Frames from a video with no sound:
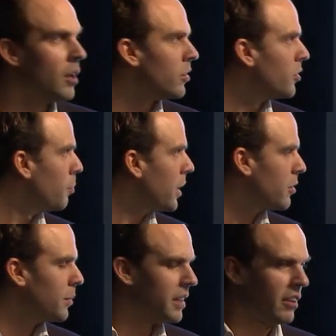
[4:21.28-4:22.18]
So
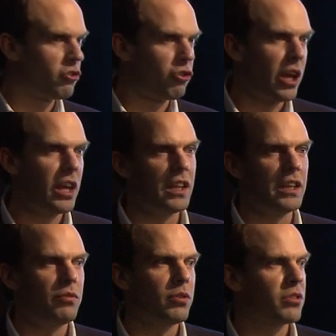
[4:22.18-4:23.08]
Benjamin
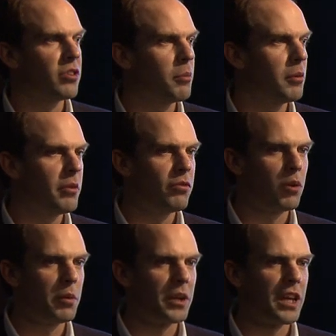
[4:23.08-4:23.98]
Disraeli, for example,
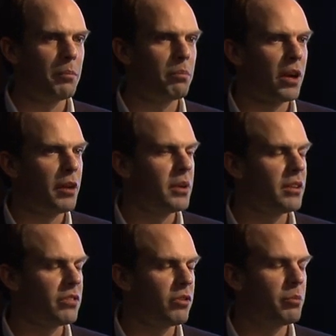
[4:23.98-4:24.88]
before he became Prime
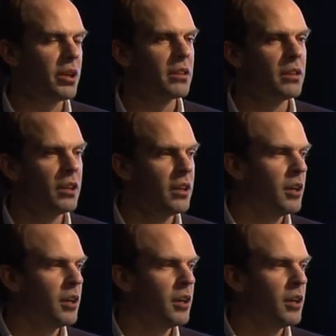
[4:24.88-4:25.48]
Minister of Britain,